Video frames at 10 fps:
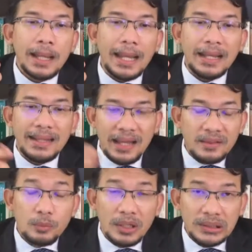And the
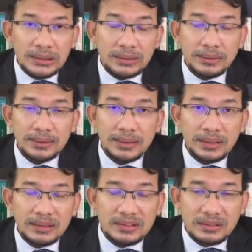other one
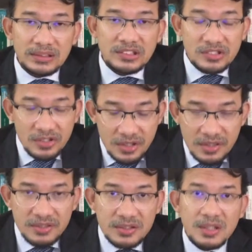is
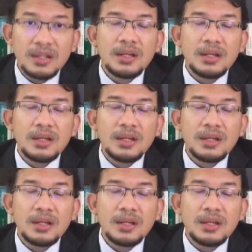thirst.